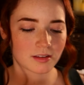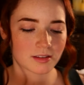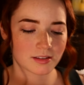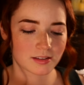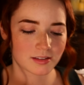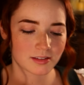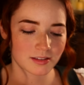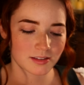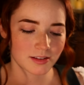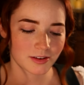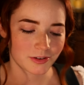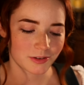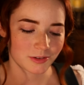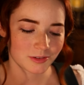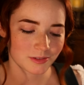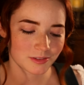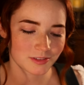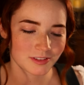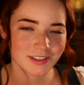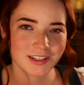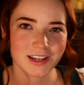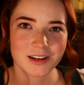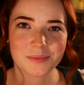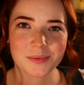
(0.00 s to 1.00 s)
So,
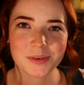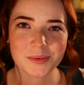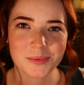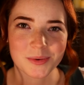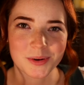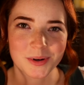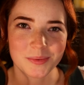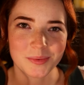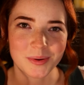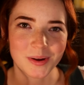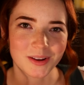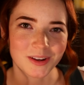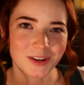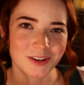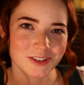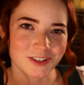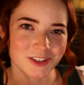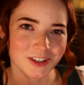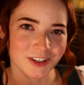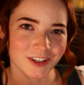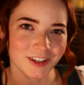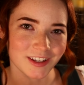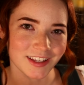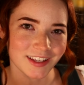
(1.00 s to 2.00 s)
tell me more about your
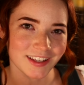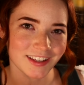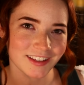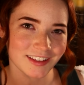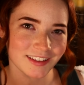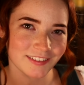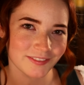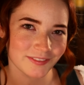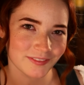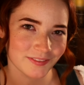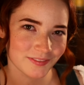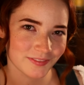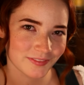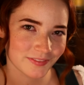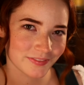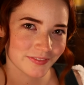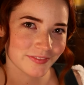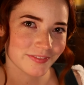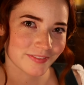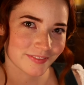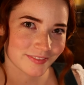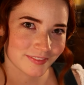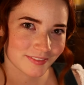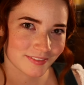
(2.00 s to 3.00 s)
journey.
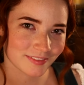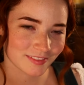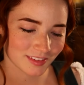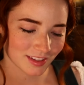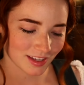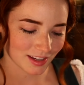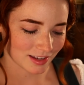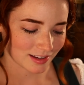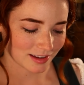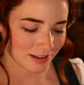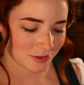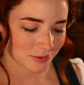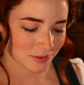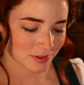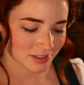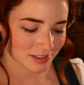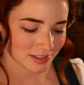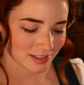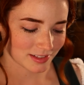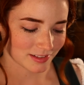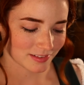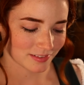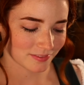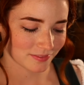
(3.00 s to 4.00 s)
Yeah, how was
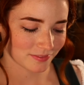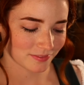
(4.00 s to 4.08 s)
it?